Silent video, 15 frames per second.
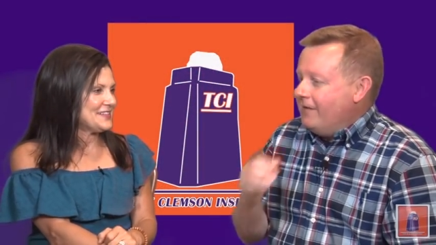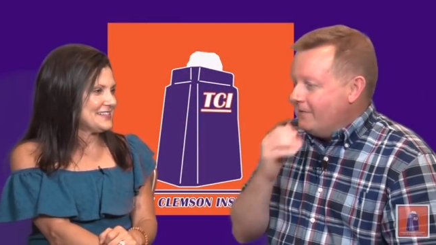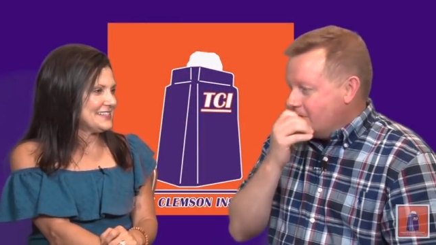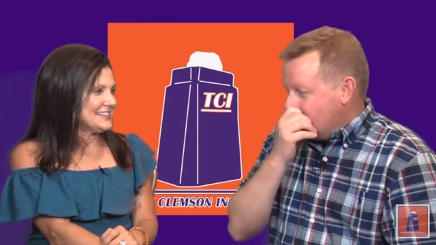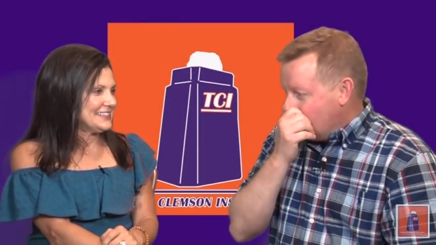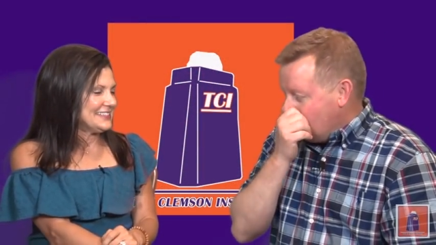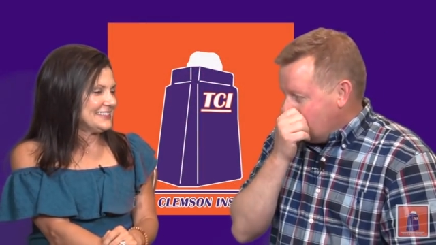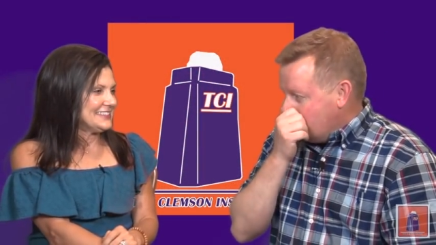
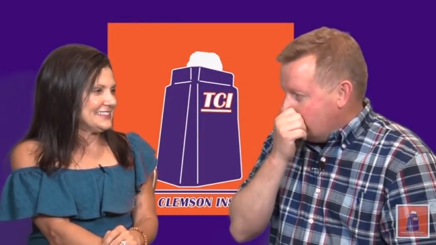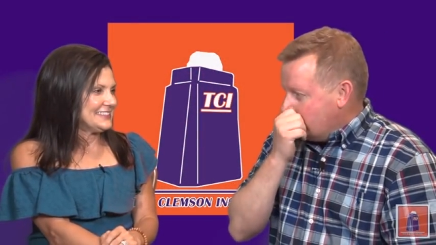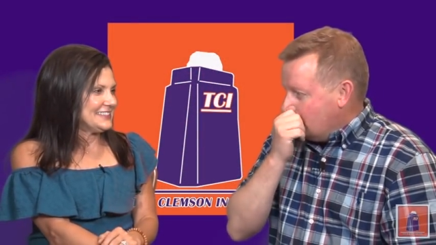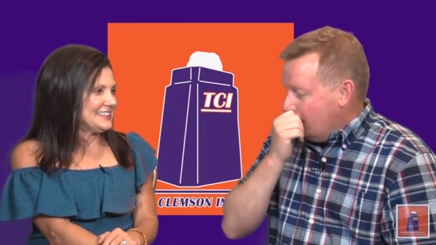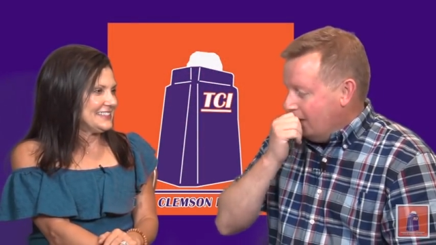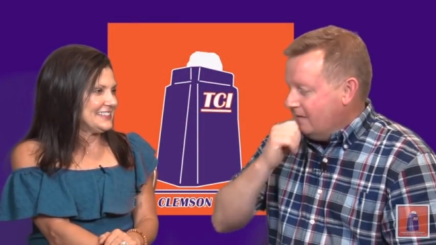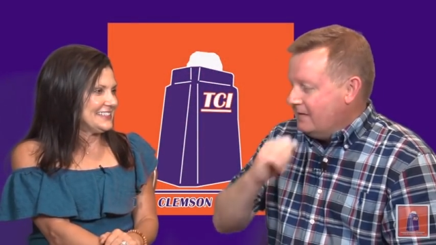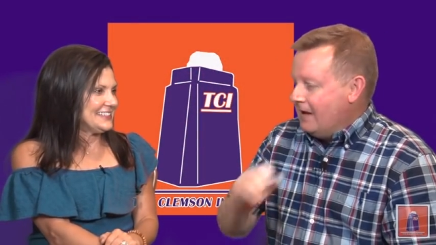Speaker 1: favorite stories is
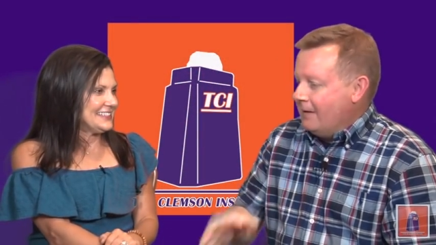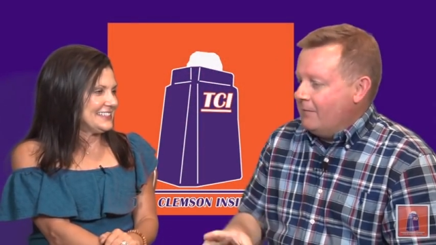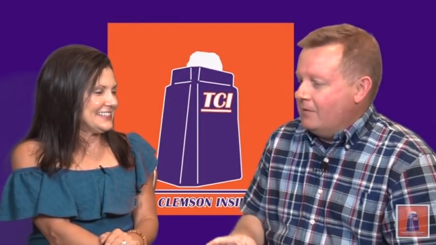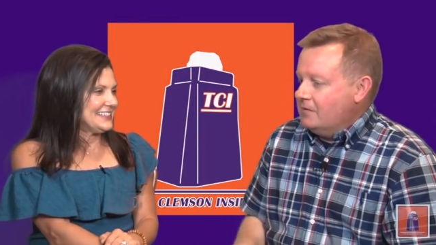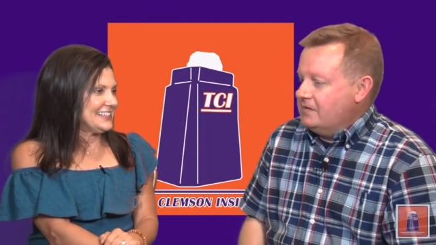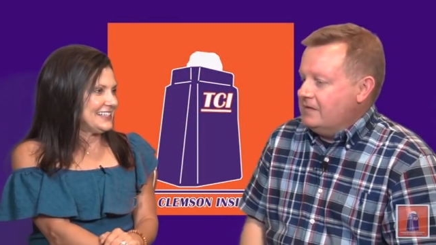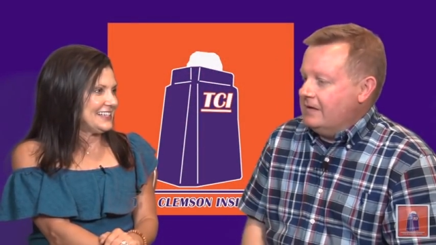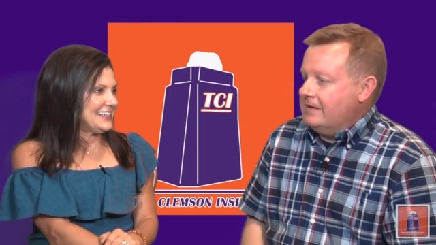when
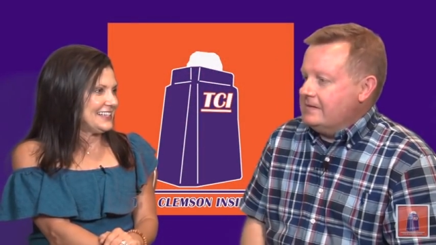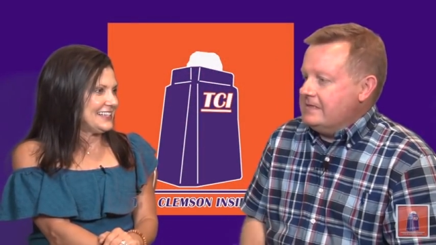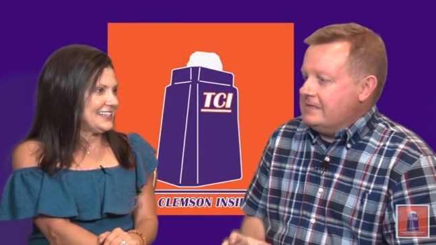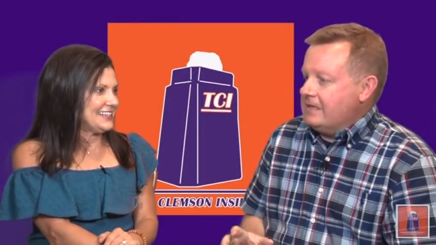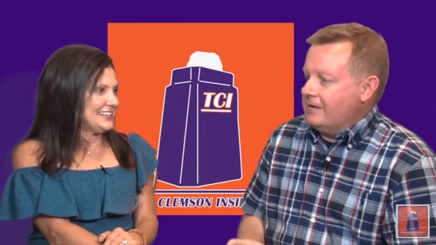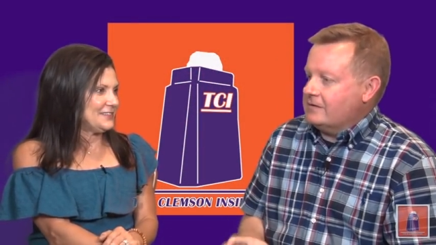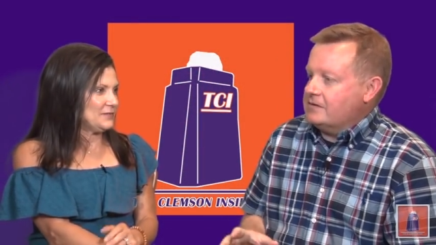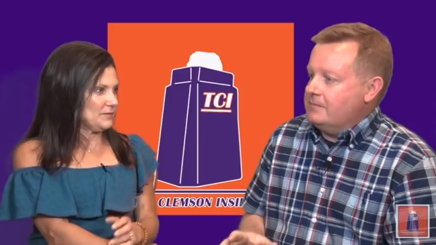Dabo says he
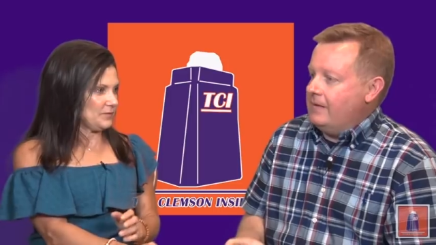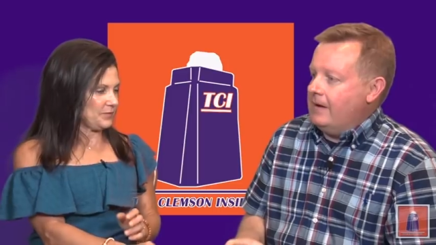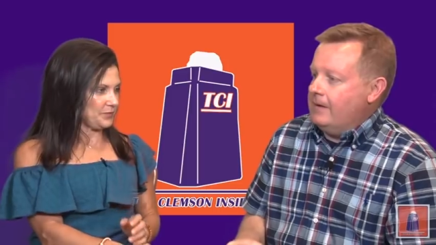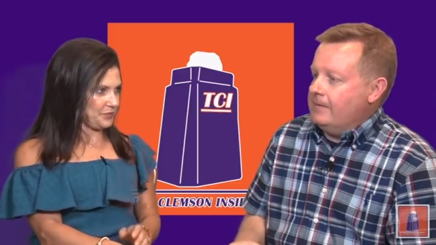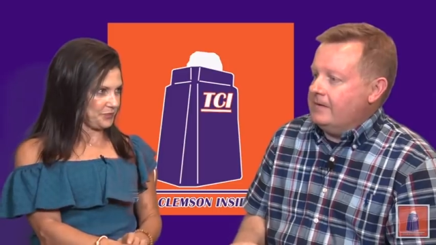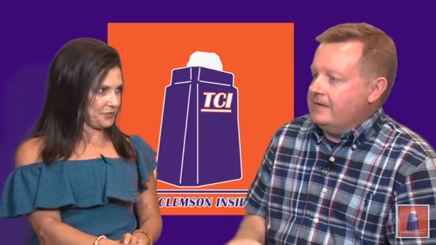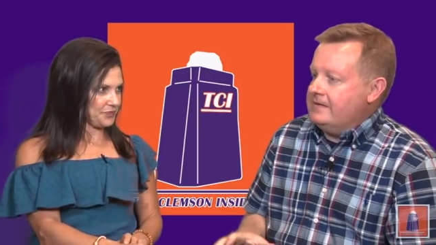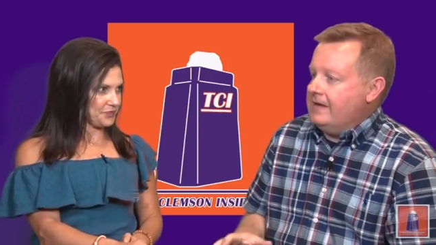talks
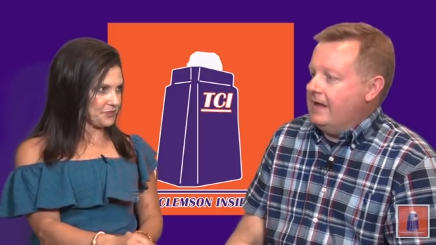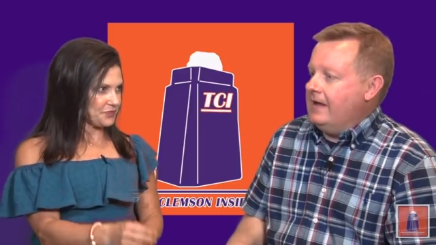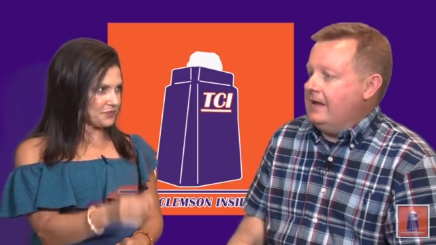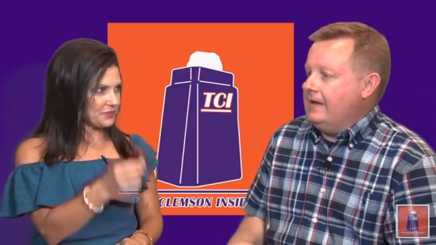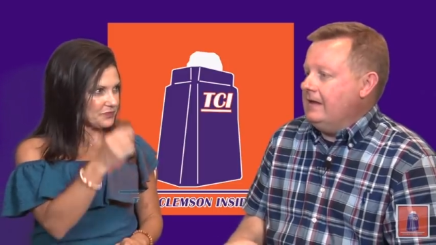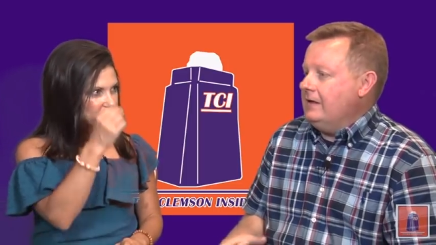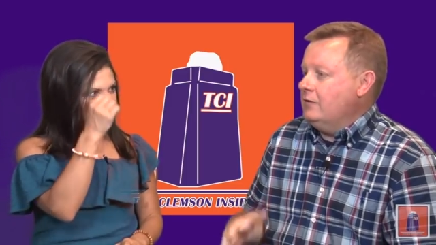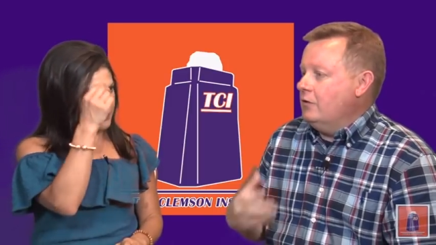about the
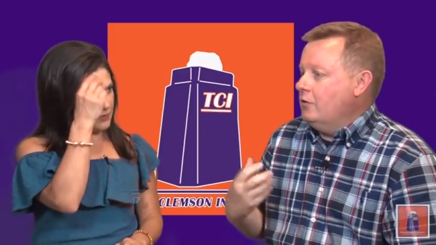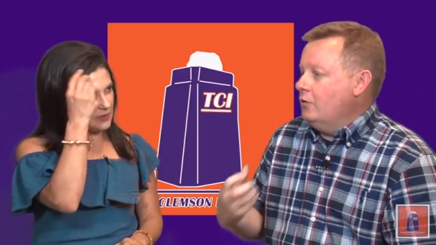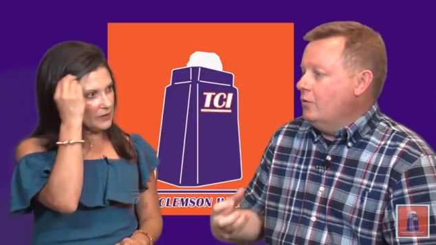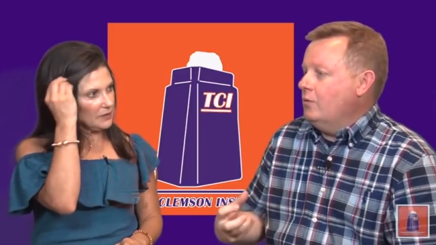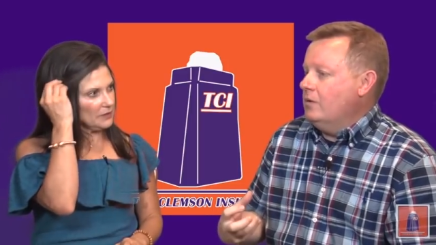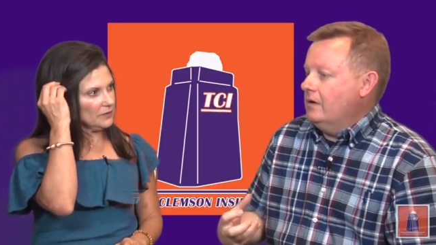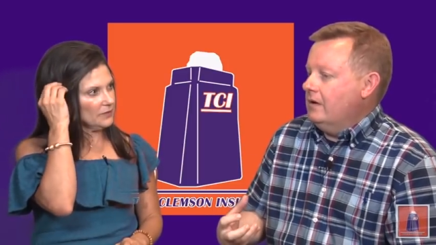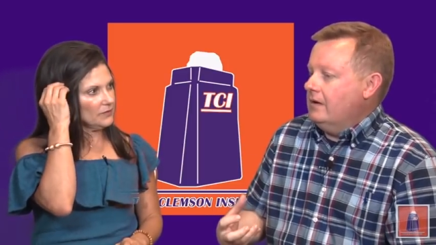day he
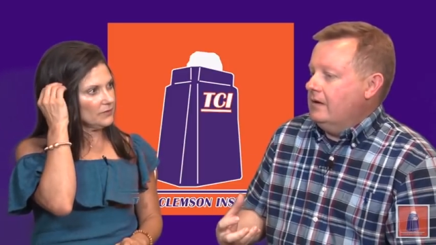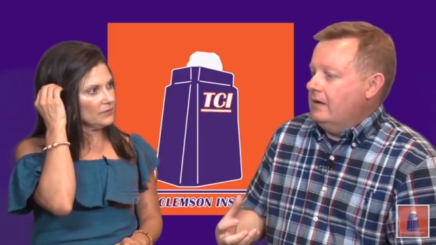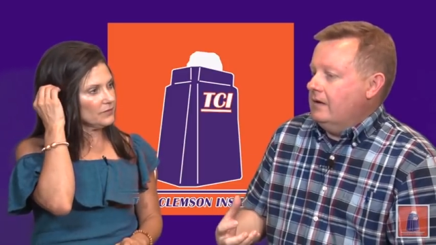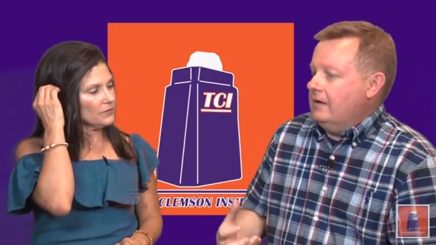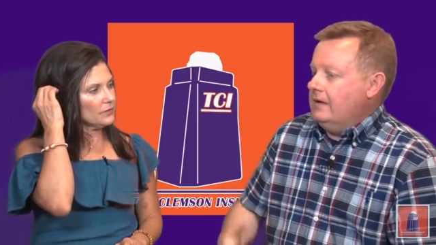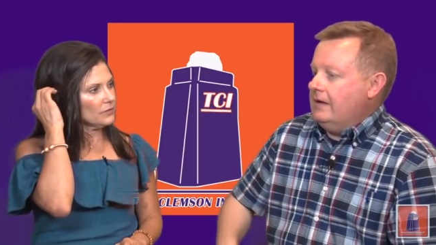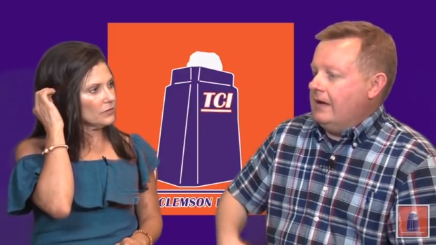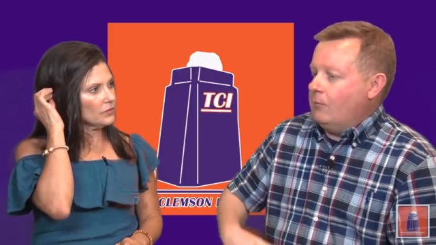knew
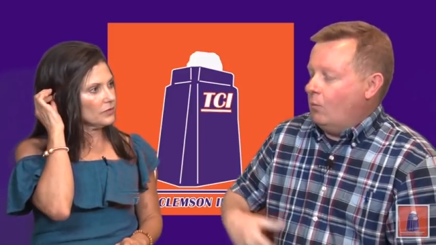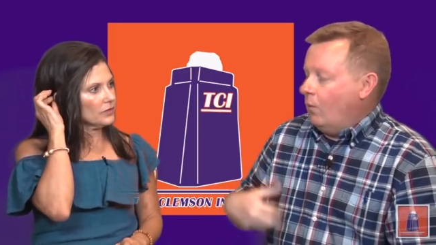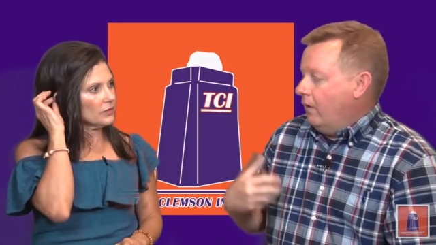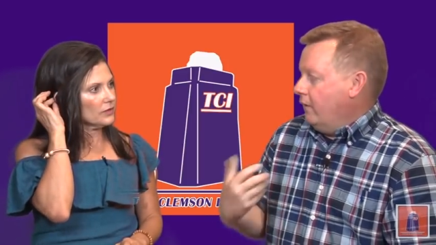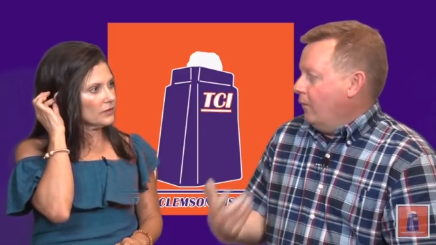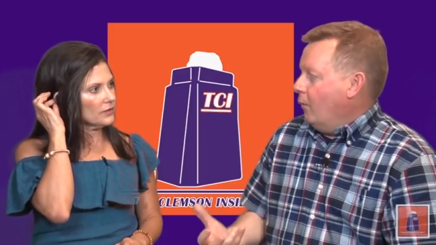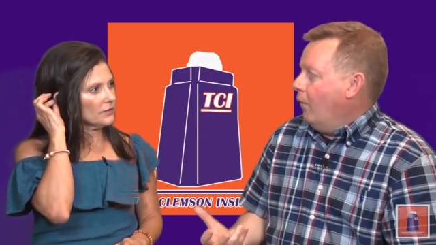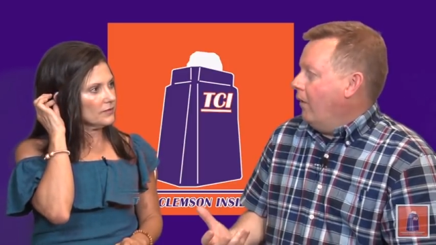he had
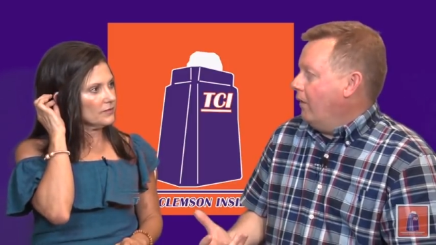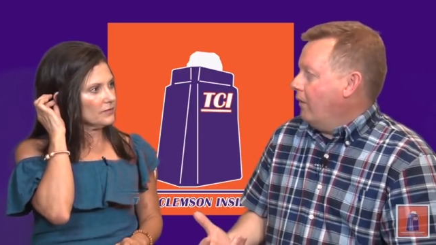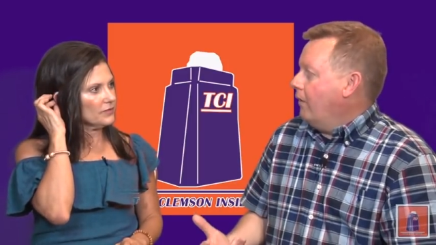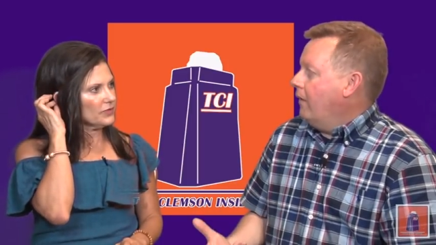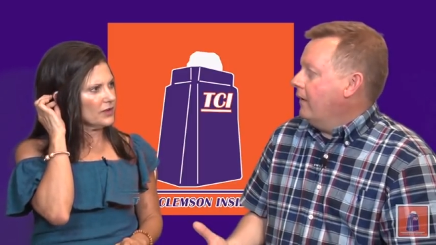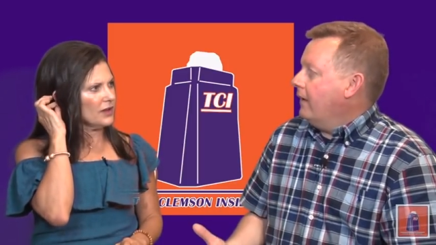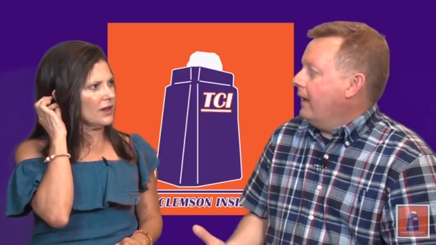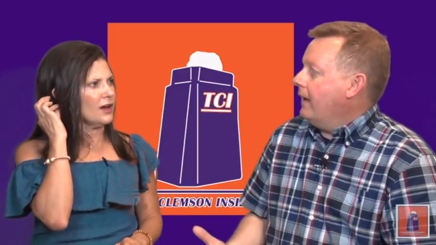wanted to walk
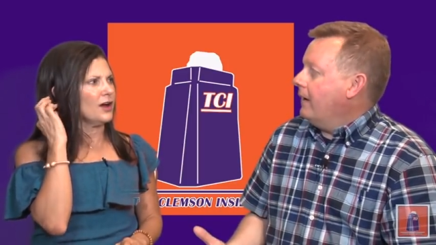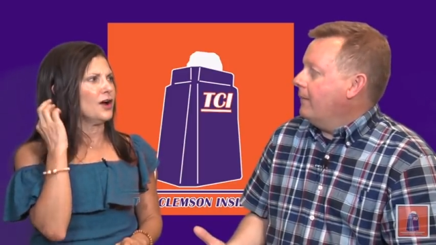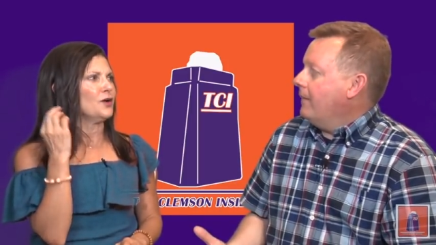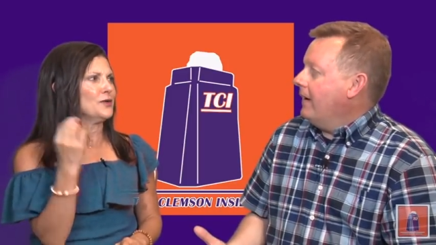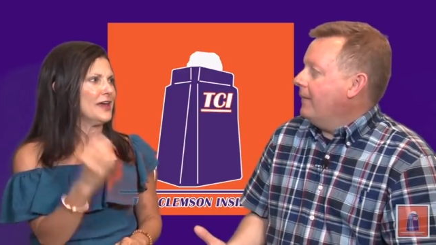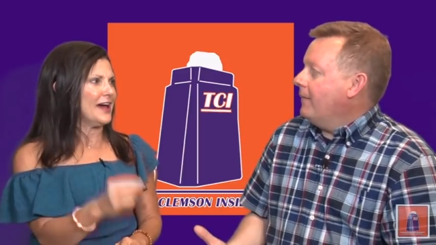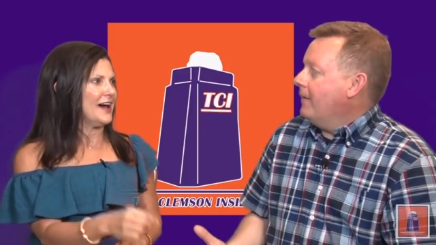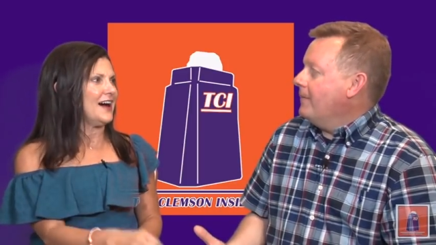on at oh,
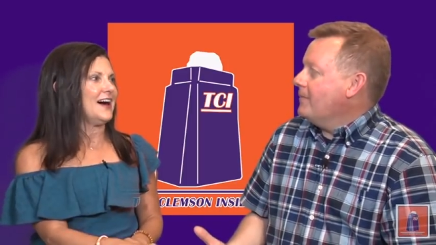Alabama.